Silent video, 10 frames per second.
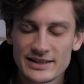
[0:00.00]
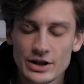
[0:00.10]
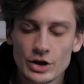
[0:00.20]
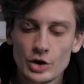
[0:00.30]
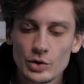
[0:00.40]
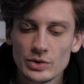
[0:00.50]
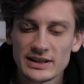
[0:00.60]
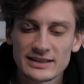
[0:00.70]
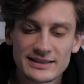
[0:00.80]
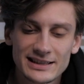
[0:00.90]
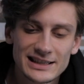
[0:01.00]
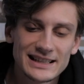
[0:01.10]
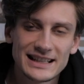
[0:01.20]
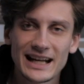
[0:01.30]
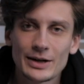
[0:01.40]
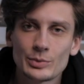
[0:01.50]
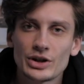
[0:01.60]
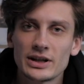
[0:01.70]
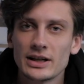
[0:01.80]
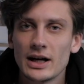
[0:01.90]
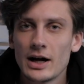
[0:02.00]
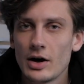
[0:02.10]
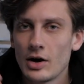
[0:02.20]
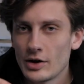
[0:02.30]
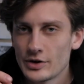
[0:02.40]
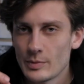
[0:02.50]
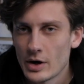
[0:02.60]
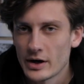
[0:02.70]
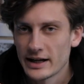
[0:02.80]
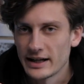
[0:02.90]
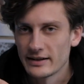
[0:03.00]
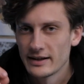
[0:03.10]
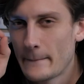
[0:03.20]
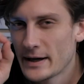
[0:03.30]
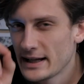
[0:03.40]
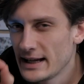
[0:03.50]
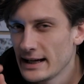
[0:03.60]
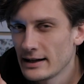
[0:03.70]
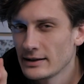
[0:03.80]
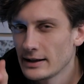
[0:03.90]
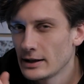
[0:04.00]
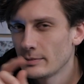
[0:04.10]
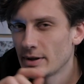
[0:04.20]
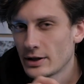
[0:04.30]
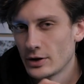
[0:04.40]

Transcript: the coolest camera on the market, but it can get a little bit